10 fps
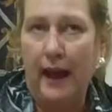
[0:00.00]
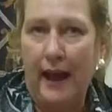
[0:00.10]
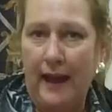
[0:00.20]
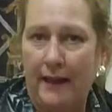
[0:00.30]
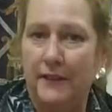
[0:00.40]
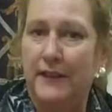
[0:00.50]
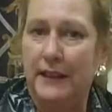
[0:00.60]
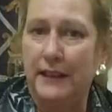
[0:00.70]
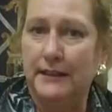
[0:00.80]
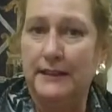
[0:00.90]
and
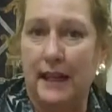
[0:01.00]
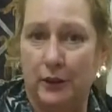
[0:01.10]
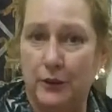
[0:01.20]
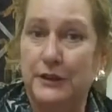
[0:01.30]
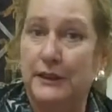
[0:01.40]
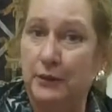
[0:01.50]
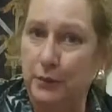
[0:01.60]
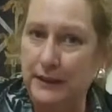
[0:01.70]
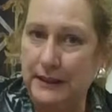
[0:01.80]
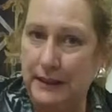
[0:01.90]
the seller did
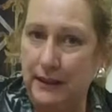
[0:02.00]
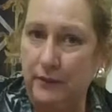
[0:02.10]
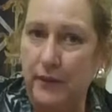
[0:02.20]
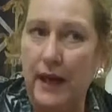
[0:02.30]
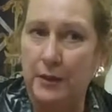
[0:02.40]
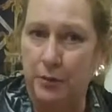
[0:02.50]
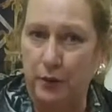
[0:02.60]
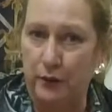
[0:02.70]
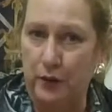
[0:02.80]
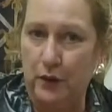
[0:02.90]
receive an
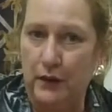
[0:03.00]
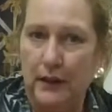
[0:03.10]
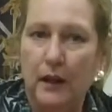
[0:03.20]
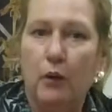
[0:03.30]
approval